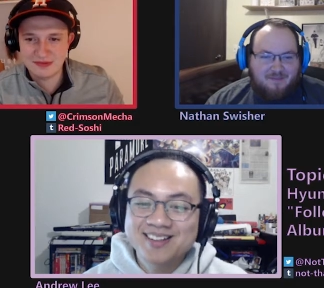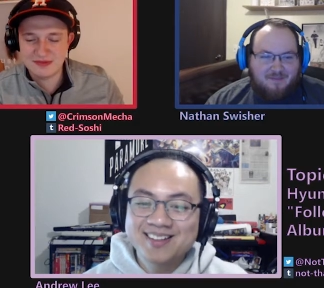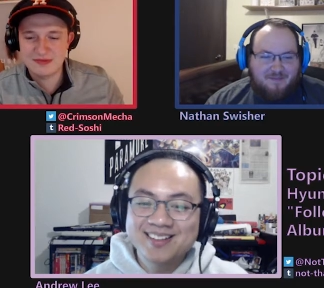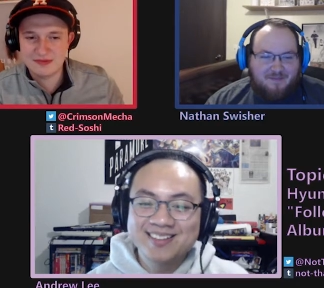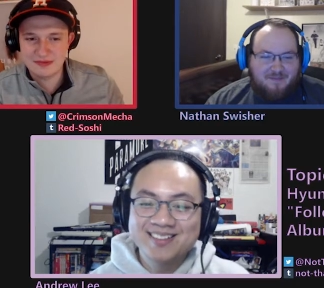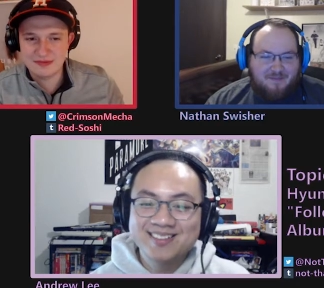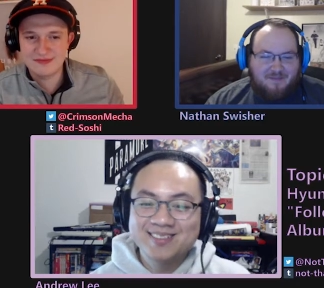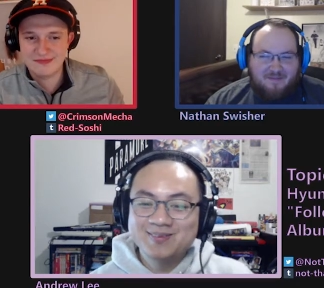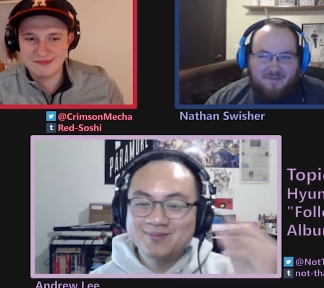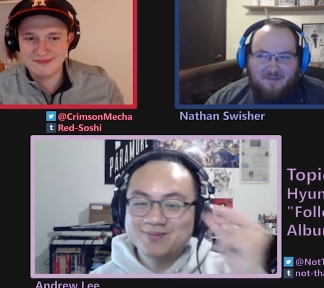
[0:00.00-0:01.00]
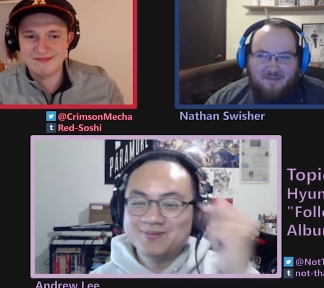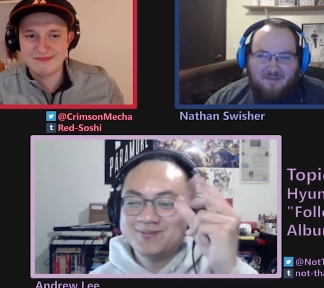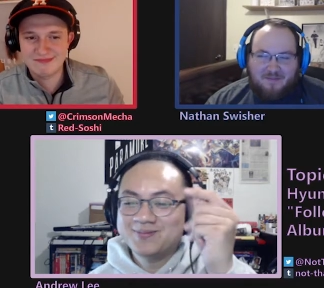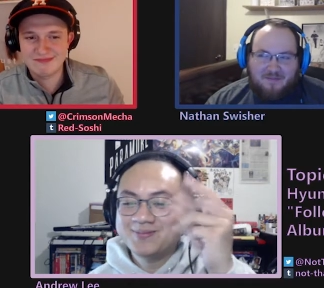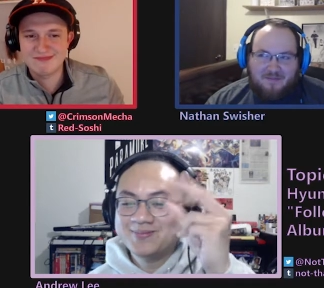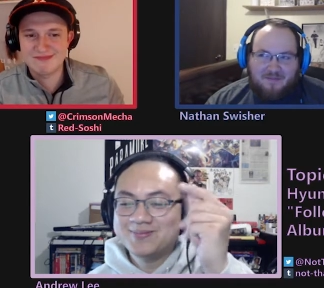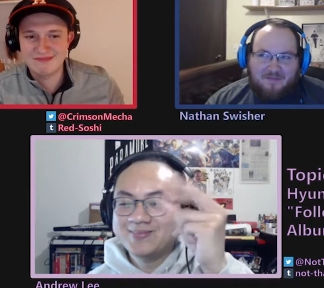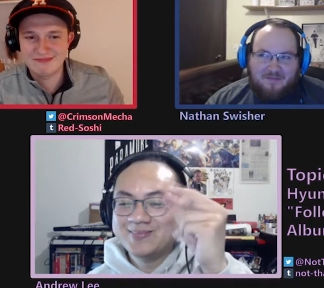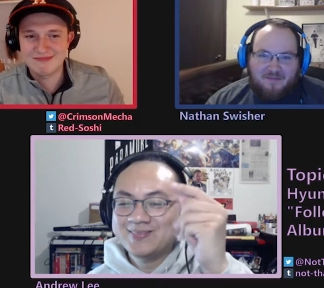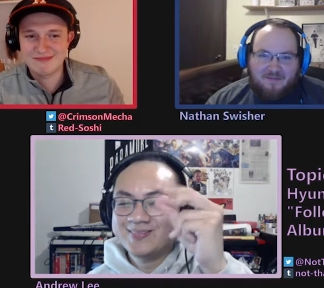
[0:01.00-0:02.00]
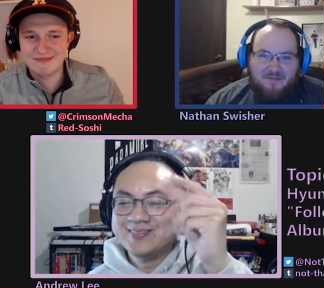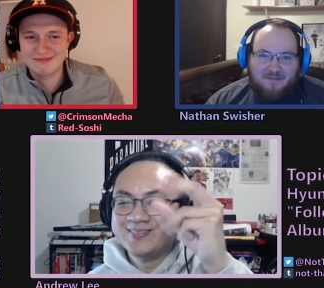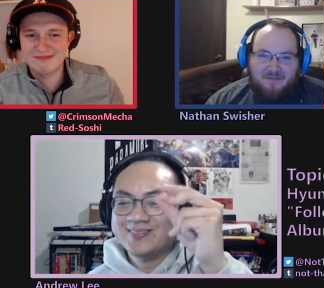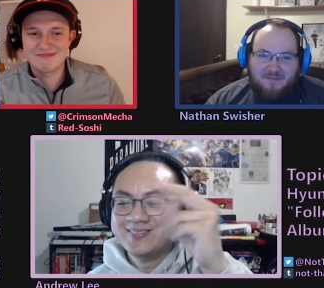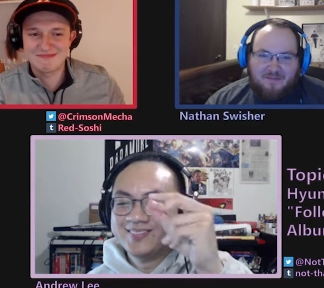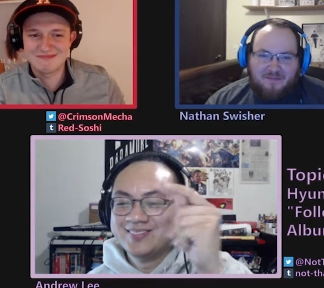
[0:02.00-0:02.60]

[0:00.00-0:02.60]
(no one is talking)